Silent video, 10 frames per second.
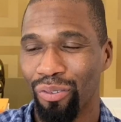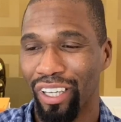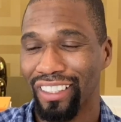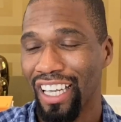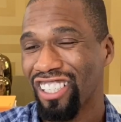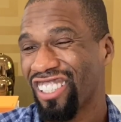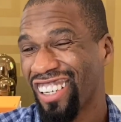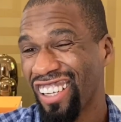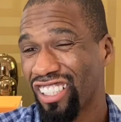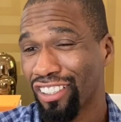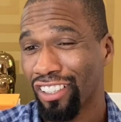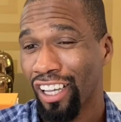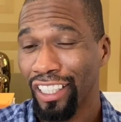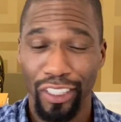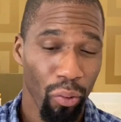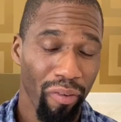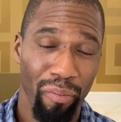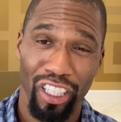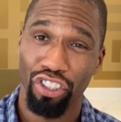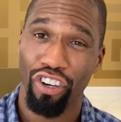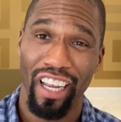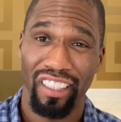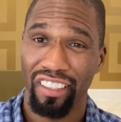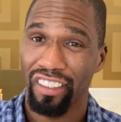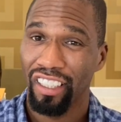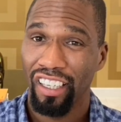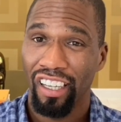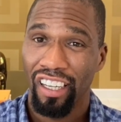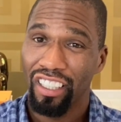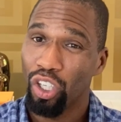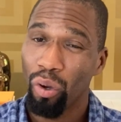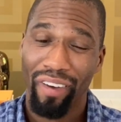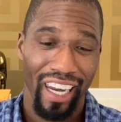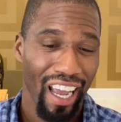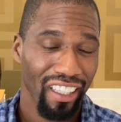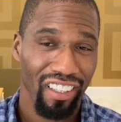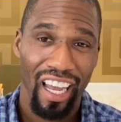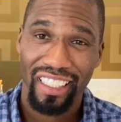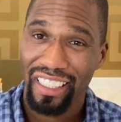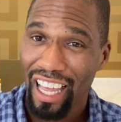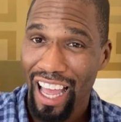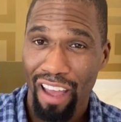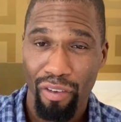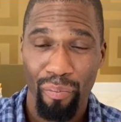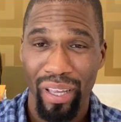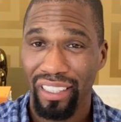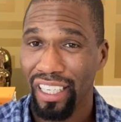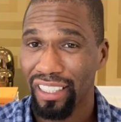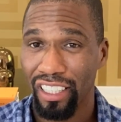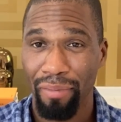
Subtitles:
essentially just deal with my stress, deal with any anxieties that I have in business,